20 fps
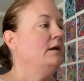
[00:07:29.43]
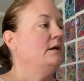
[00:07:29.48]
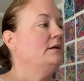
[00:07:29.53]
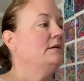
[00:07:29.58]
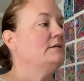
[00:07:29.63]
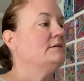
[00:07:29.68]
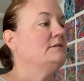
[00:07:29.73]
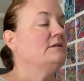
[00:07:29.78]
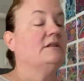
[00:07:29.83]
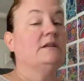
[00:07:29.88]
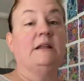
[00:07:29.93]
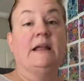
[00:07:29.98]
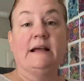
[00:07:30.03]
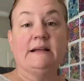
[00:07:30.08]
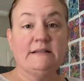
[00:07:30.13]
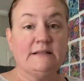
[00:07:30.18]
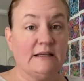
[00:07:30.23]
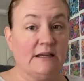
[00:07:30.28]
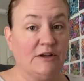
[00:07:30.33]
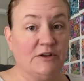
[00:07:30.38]
So the
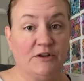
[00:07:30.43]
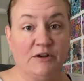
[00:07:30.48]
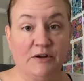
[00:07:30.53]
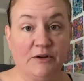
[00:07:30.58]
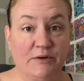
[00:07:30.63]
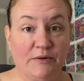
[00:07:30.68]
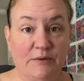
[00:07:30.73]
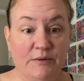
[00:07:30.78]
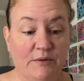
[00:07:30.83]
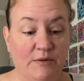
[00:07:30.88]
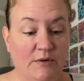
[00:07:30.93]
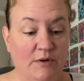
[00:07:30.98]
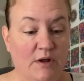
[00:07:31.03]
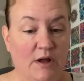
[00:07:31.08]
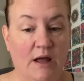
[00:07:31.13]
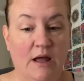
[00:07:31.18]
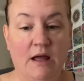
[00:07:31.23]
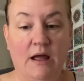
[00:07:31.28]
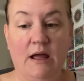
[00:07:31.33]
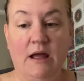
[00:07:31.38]
next thing you do
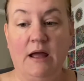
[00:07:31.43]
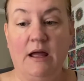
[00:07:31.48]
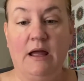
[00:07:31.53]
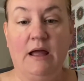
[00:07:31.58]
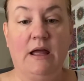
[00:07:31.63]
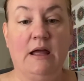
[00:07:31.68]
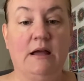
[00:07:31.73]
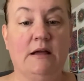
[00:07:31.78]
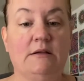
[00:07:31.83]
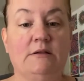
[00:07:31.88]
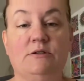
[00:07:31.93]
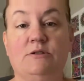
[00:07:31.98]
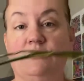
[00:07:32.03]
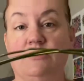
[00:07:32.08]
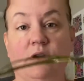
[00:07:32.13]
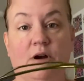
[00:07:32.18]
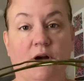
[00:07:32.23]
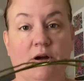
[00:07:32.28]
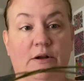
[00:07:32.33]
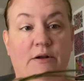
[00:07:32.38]
is
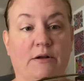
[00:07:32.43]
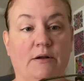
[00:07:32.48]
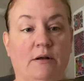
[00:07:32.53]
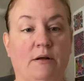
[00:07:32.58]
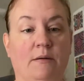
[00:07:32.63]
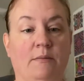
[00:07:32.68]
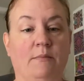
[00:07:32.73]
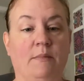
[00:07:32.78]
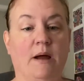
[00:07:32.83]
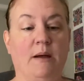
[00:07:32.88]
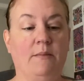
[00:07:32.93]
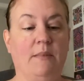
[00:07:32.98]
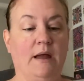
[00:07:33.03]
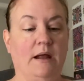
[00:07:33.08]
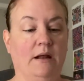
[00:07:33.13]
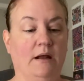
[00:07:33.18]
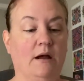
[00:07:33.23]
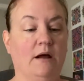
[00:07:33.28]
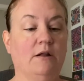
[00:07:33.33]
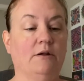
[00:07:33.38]
start. My
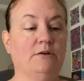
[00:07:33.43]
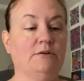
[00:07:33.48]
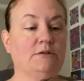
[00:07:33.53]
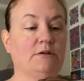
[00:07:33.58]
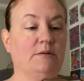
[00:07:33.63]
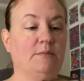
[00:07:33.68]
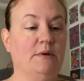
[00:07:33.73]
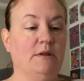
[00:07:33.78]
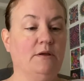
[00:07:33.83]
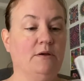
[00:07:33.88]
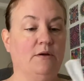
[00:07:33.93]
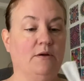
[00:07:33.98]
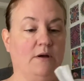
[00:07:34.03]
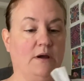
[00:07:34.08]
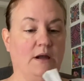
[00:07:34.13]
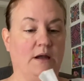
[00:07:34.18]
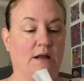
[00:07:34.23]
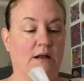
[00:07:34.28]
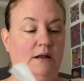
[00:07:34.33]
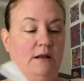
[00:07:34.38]
main color is going to be the
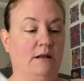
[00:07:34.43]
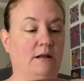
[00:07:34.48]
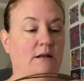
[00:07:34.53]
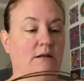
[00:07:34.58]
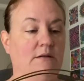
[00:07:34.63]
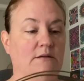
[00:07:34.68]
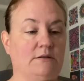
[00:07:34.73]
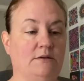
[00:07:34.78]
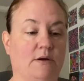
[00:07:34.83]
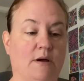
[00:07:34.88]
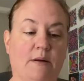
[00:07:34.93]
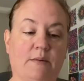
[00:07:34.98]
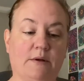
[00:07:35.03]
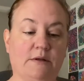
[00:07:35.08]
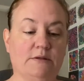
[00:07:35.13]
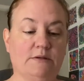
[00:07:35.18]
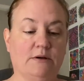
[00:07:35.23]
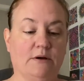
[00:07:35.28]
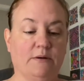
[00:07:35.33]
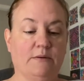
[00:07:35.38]
green, so I'm going to
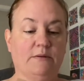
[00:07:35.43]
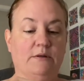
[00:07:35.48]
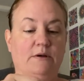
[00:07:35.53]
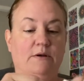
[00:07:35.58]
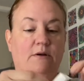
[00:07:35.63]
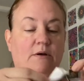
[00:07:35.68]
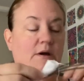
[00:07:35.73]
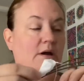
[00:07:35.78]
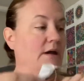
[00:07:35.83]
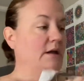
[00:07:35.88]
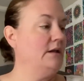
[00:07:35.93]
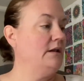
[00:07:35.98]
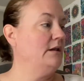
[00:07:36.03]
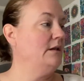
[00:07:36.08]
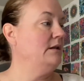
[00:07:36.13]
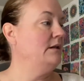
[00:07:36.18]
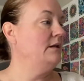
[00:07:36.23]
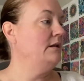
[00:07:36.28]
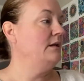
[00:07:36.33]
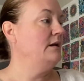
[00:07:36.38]
start with the green
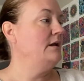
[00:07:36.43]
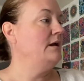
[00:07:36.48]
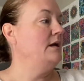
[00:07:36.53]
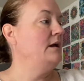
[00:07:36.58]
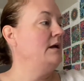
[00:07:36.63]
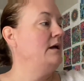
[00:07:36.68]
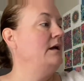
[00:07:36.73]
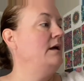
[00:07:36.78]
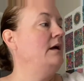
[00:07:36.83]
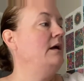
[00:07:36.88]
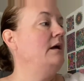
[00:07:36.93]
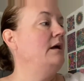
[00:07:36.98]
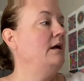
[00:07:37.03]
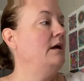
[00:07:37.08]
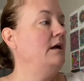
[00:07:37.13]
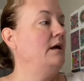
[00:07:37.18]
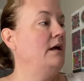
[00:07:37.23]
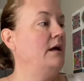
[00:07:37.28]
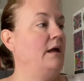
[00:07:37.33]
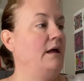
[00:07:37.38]

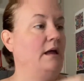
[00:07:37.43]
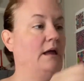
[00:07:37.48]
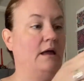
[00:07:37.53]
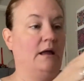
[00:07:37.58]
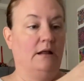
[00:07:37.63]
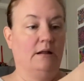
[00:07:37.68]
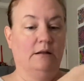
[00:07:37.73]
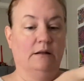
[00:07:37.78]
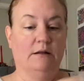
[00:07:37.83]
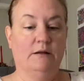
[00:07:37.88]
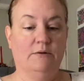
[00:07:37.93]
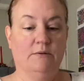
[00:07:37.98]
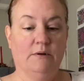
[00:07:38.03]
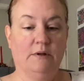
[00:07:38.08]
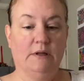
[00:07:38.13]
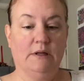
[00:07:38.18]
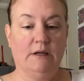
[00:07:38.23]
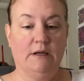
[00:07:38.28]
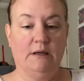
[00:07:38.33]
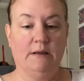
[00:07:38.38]
and
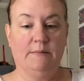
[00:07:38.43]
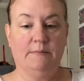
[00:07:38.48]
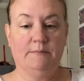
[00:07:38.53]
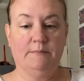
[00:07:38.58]
literally